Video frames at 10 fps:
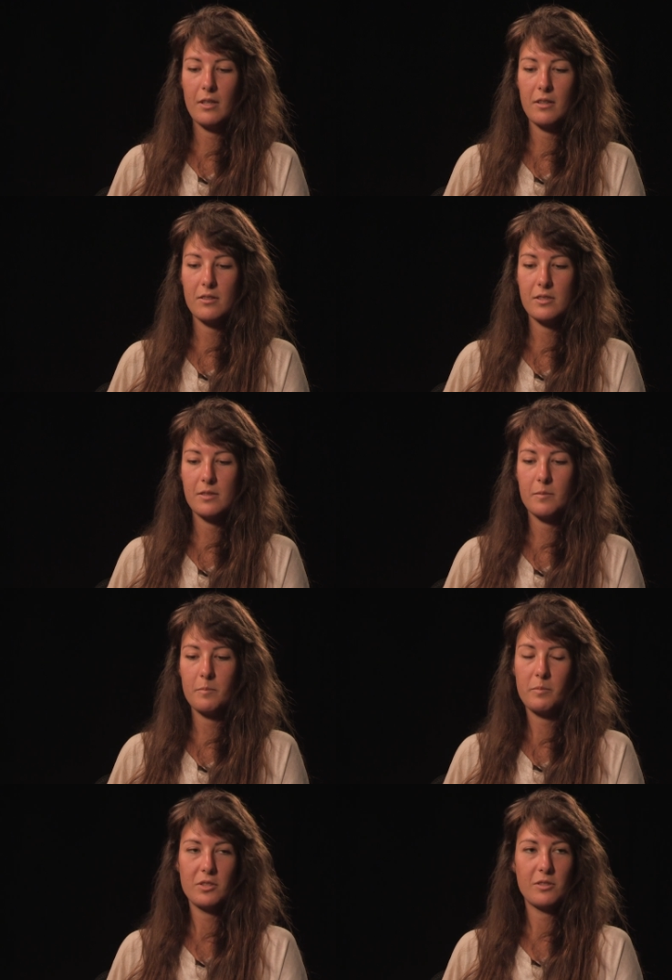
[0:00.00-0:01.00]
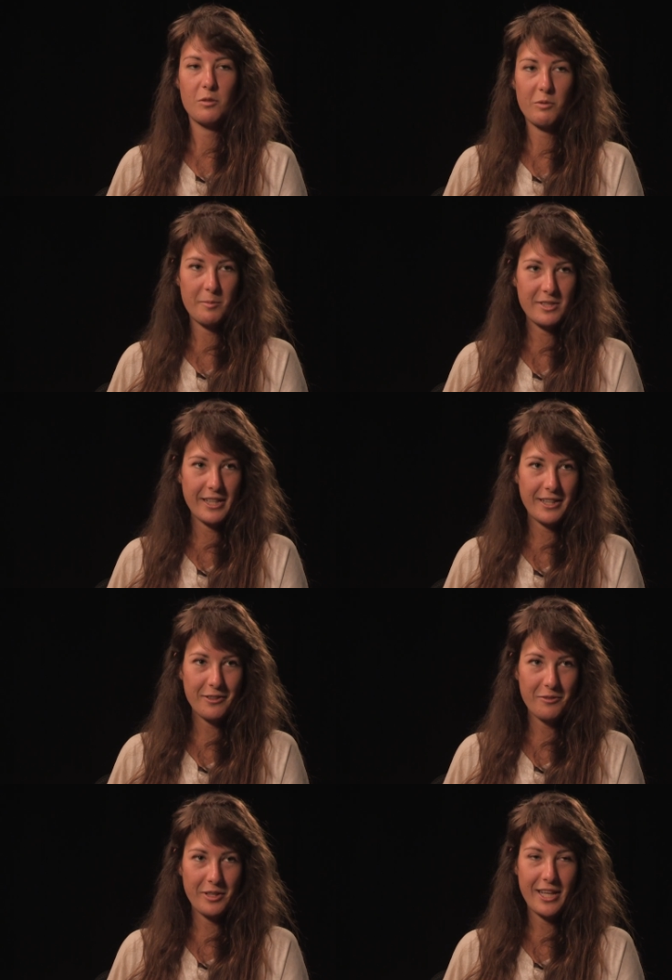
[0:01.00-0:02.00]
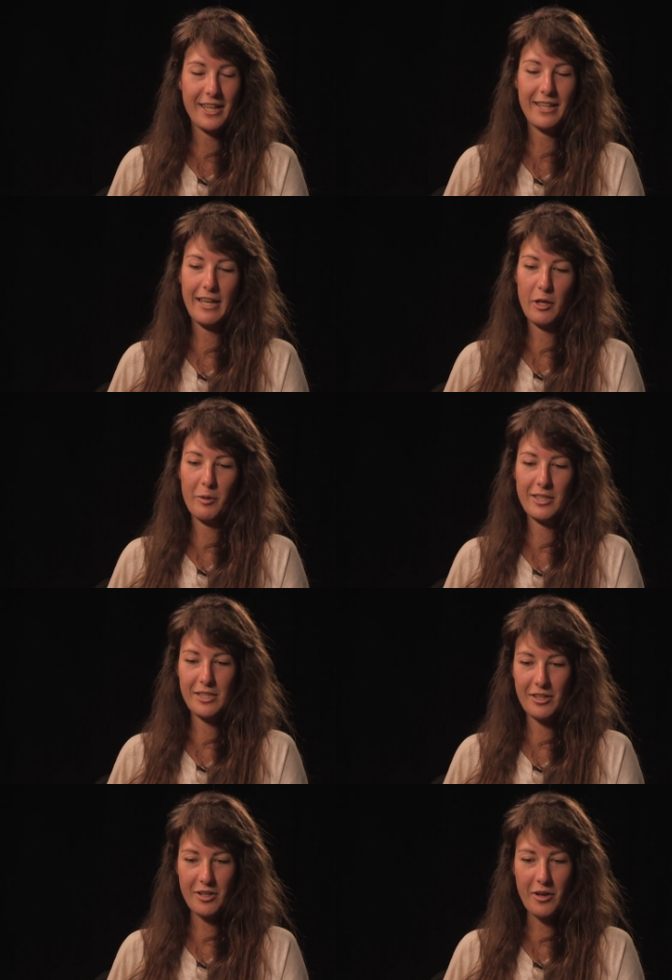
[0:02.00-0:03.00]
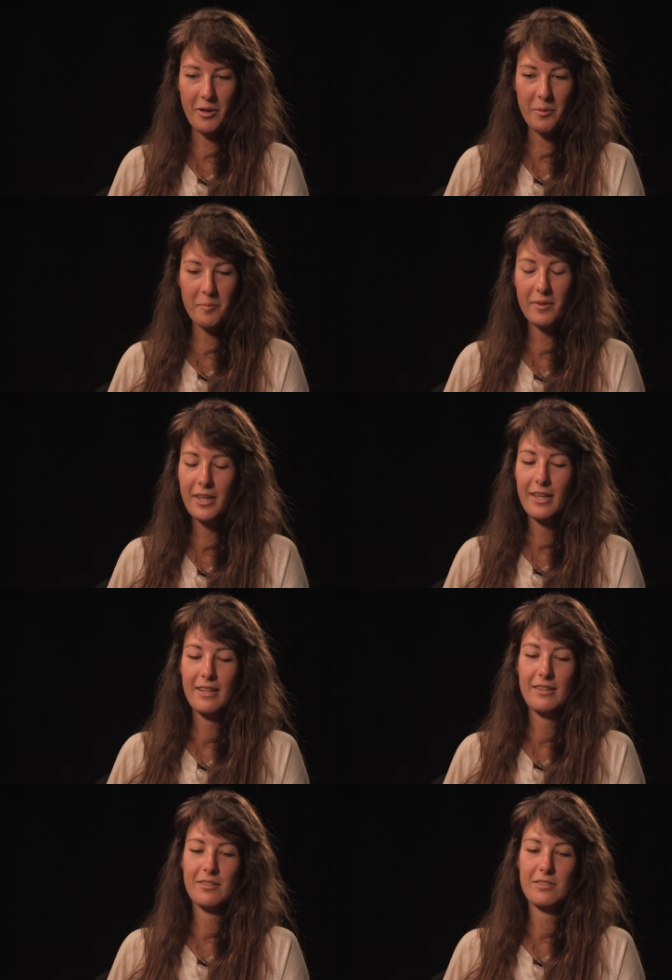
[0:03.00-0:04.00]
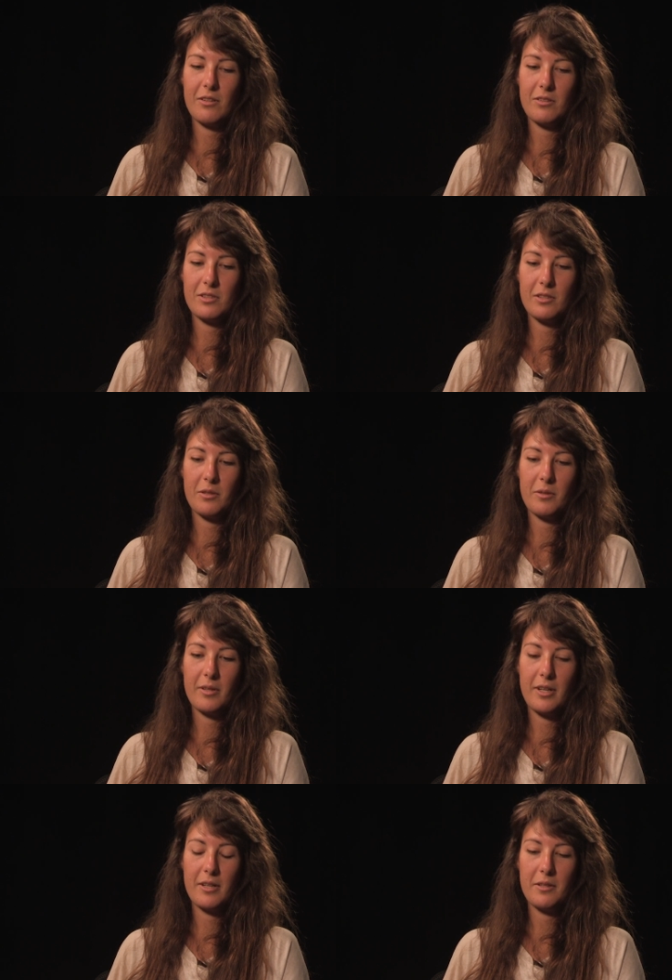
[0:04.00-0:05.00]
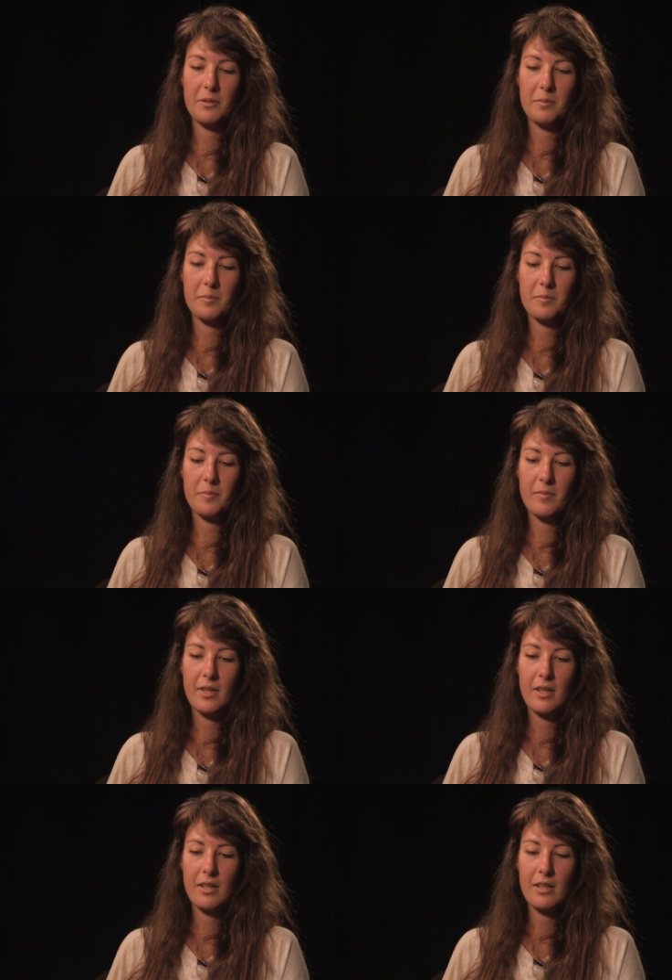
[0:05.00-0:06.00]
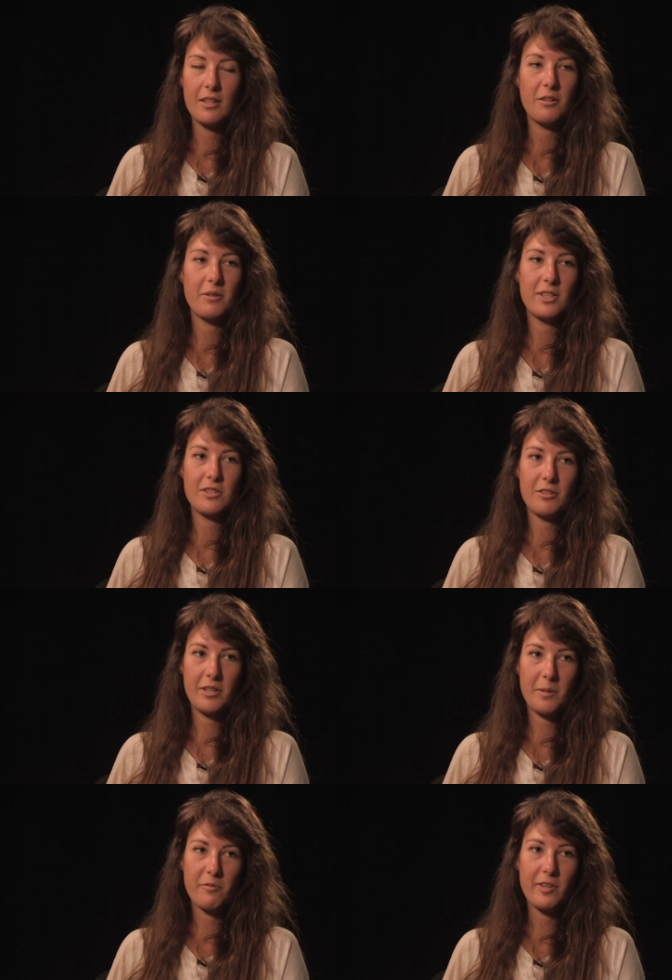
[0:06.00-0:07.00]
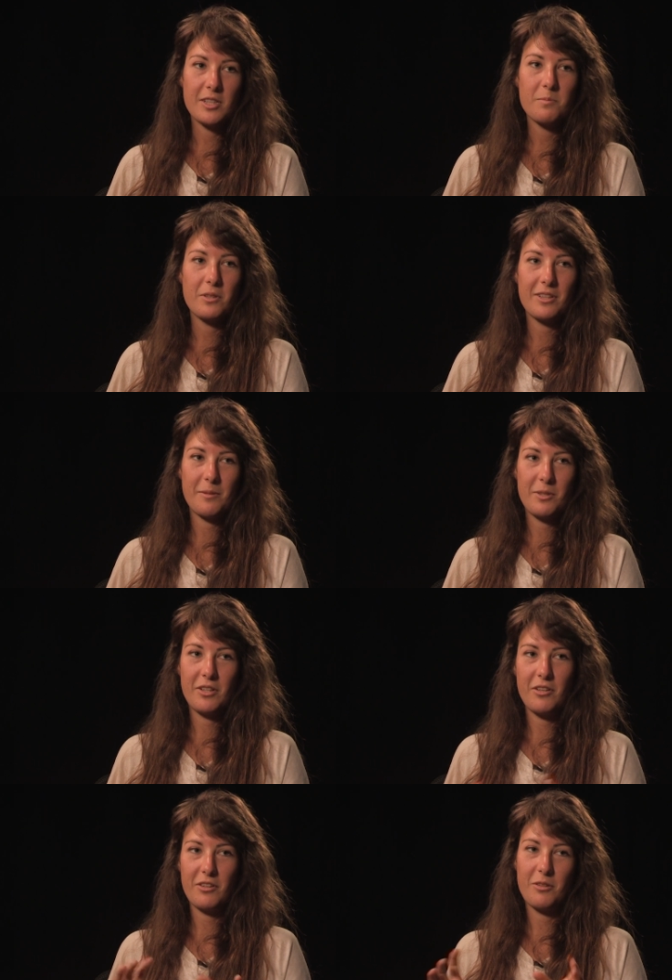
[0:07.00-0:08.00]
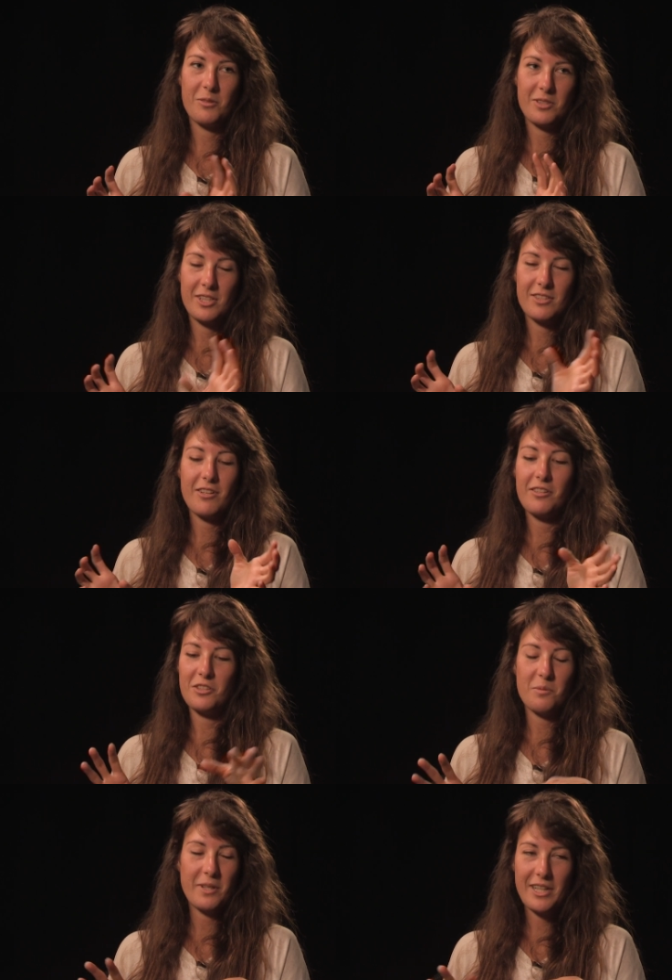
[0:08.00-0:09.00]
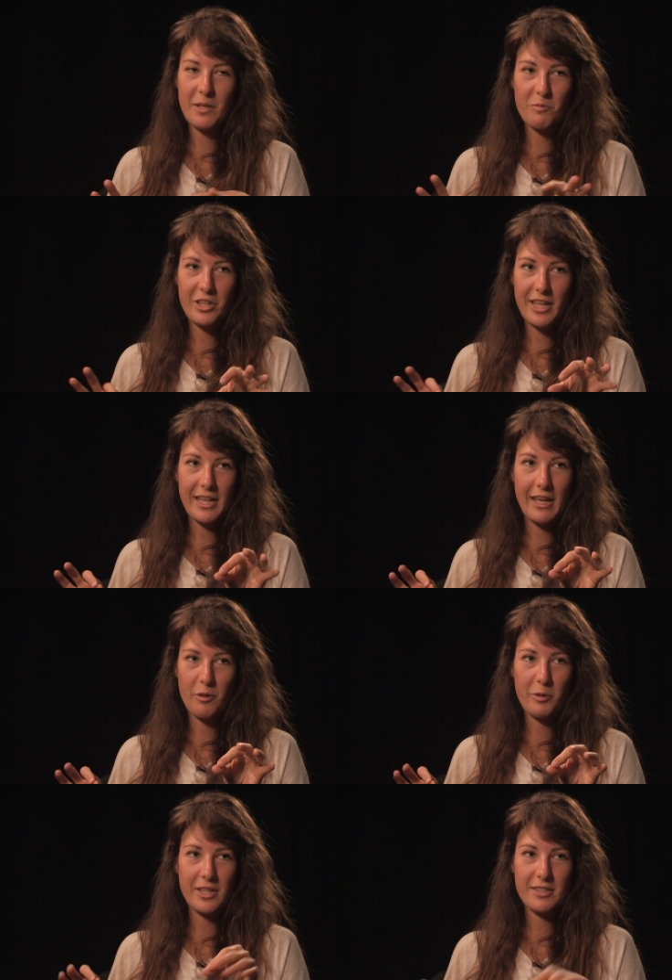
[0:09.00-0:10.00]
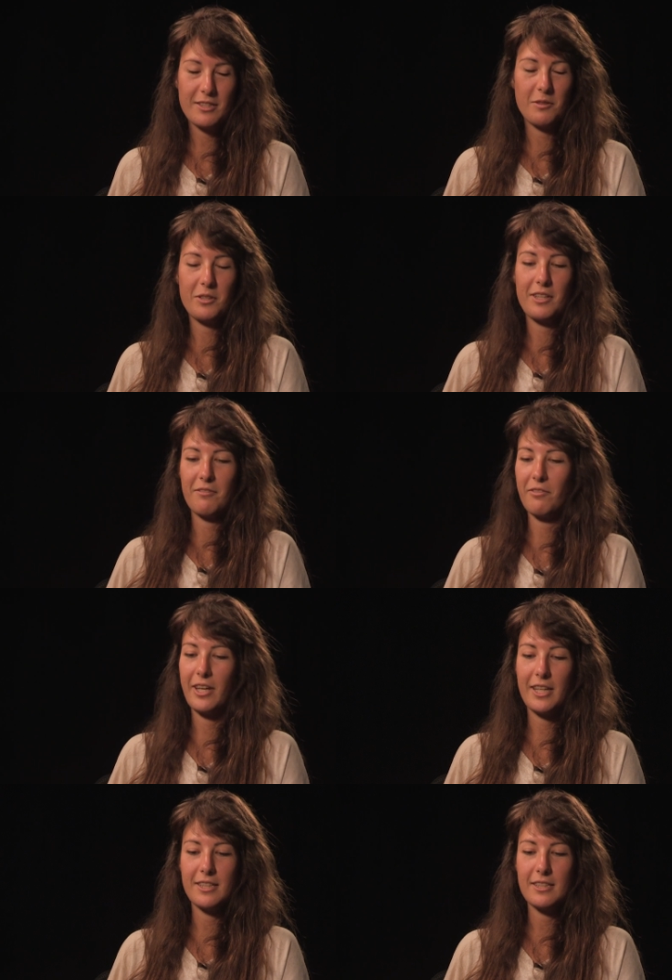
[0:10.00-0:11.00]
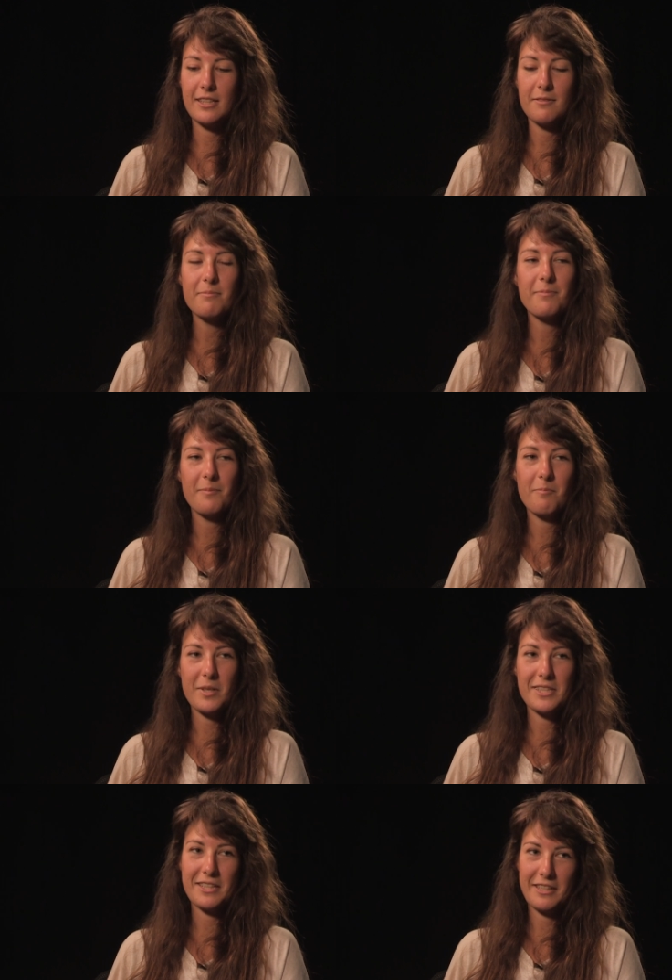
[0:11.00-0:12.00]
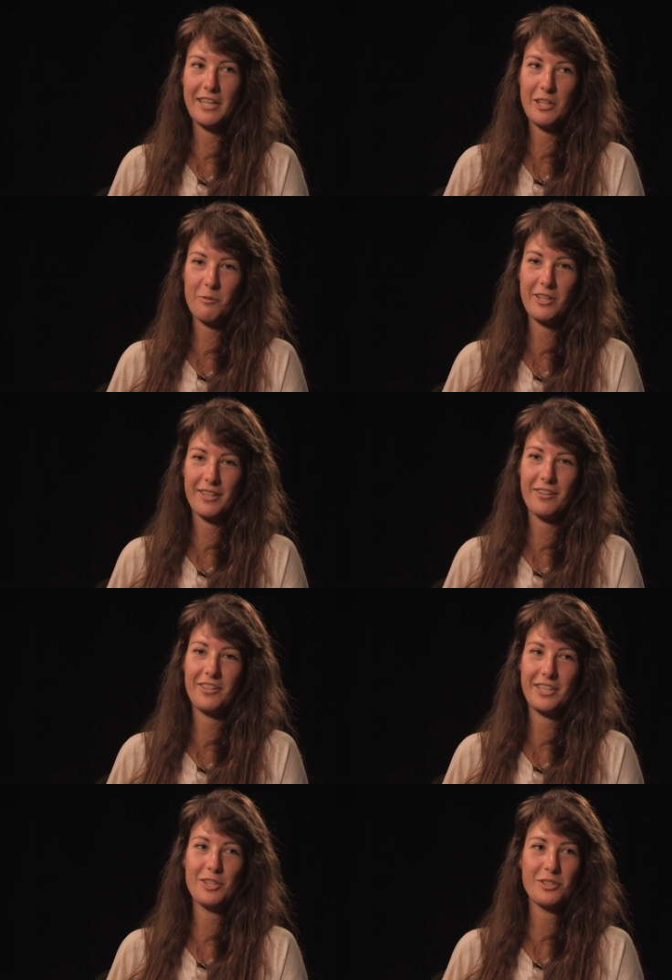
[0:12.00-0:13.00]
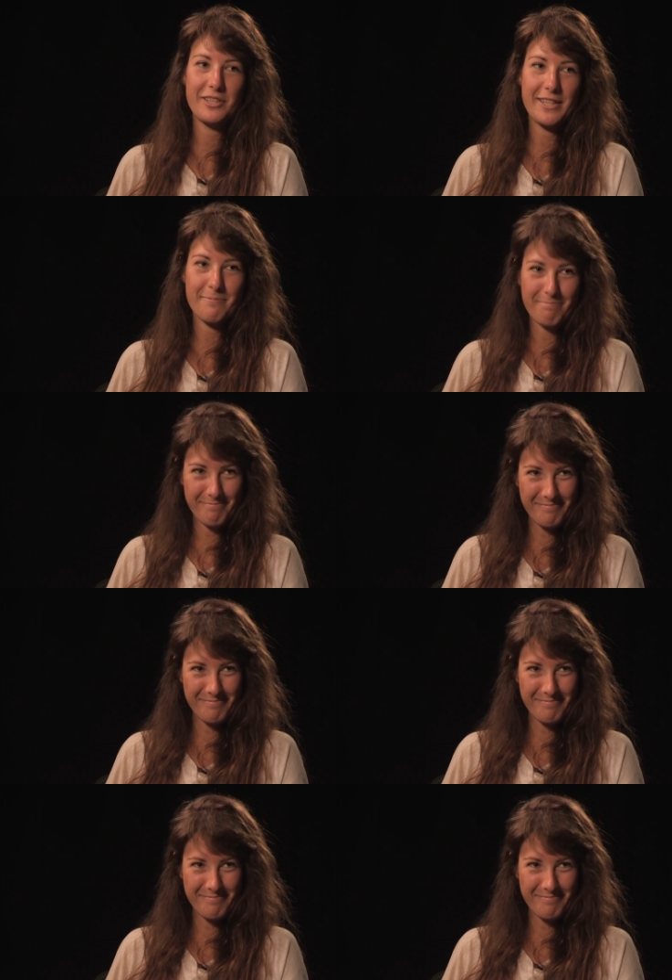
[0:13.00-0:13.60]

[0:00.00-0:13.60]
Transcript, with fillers: there's personal website, ReneeCauoette.com. There's also um, you know, Instagram, Facebook, I'm on all those, and it's all under my name, Renee Cauoette, so you can find it basically anywhere on the internet.